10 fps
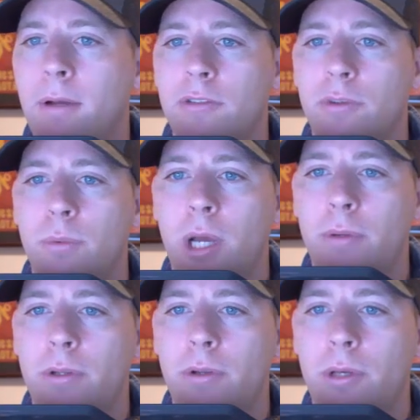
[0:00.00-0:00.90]
Right, so what I
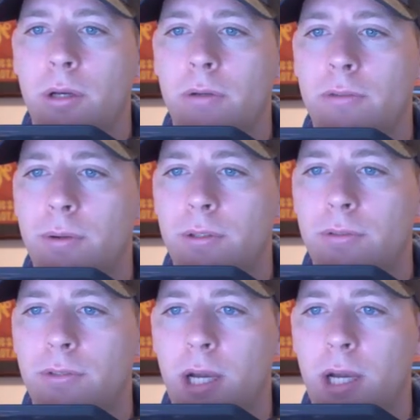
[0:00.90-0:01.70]
would do here is I would just